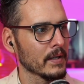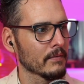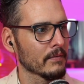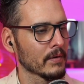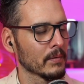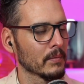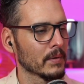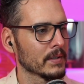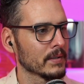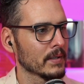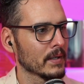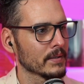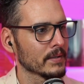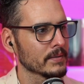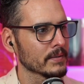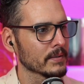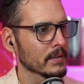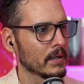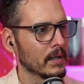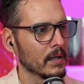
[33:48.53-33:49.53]
everyone
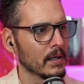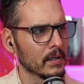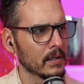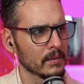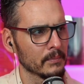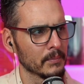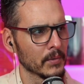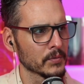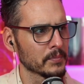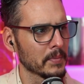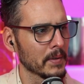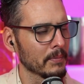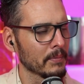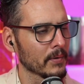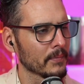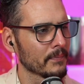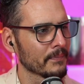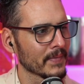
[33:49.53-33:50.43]
does, most people.